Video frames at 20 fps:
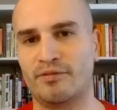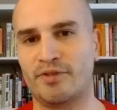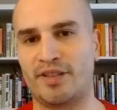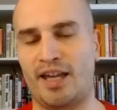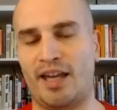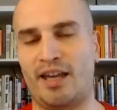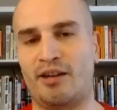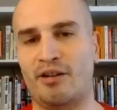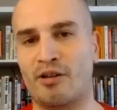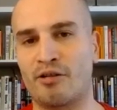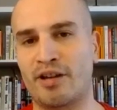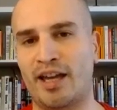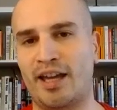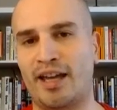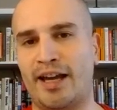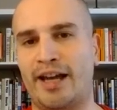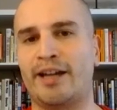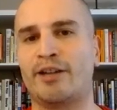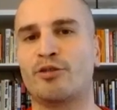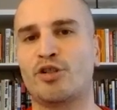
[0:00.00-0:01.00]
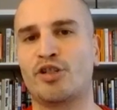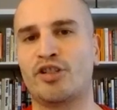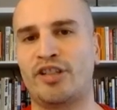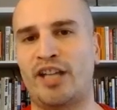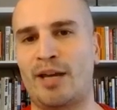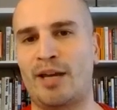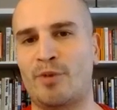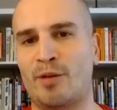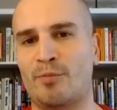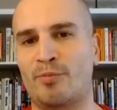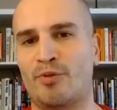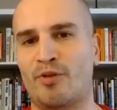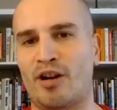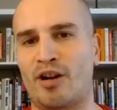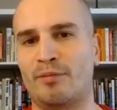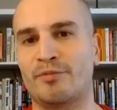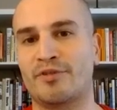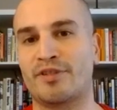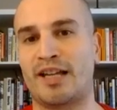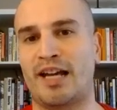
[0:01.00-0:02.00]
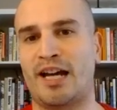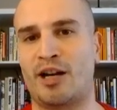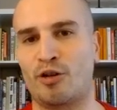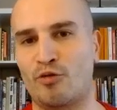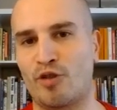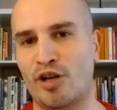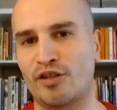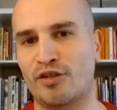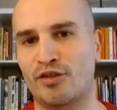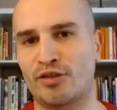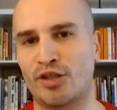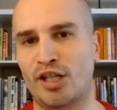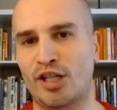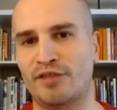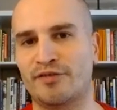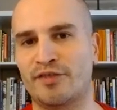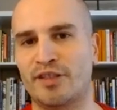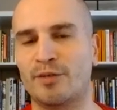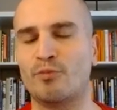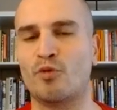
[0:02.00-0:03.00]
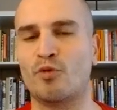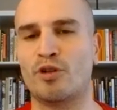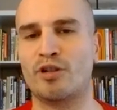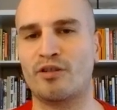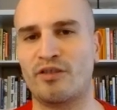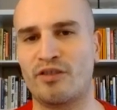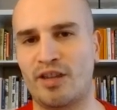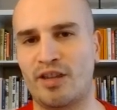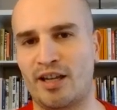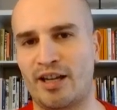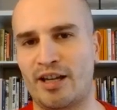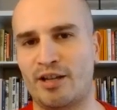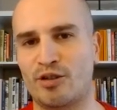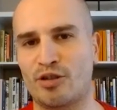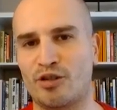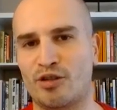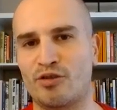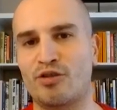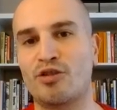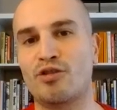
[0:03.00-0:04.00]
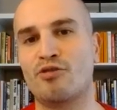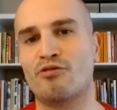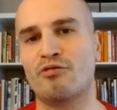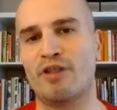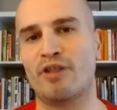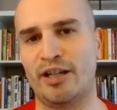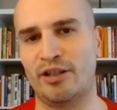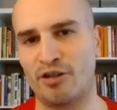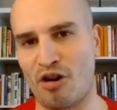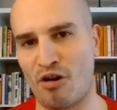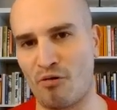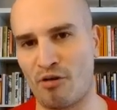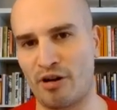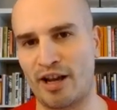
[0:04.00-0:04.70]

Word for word: say okay i understand my problems how do i solve them what do you think i should do i know